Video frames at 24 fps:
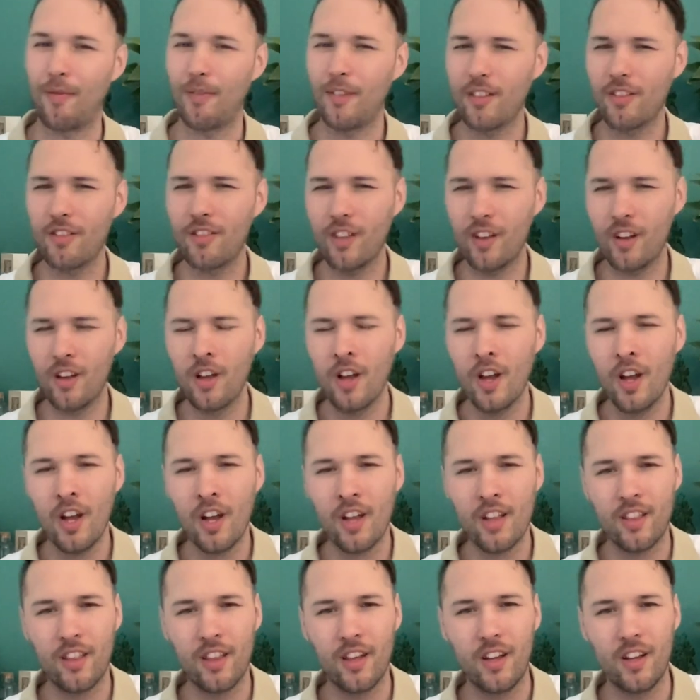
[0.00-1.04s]
These are
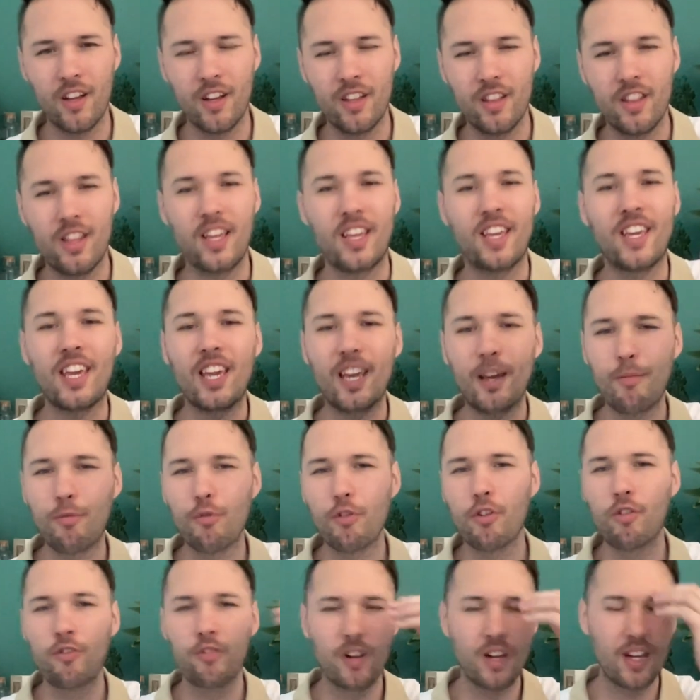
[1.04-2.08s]
the
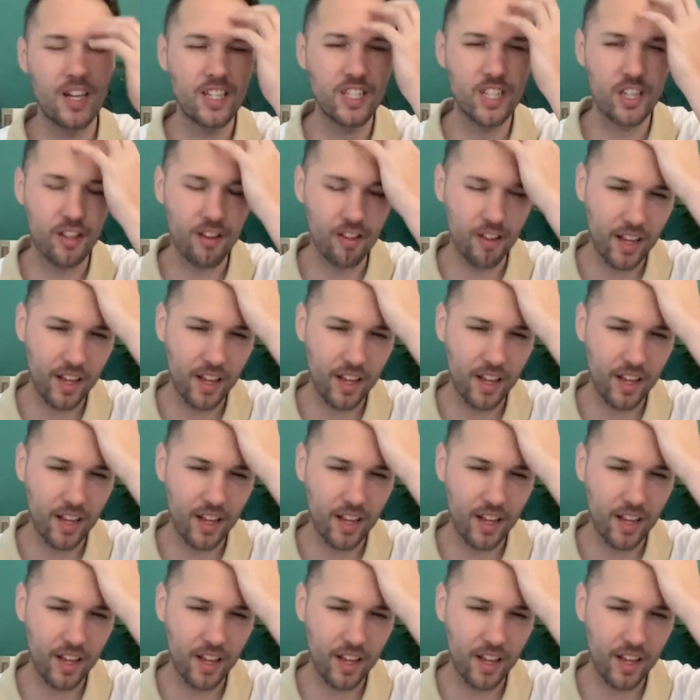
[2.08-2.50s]
Hebrew religious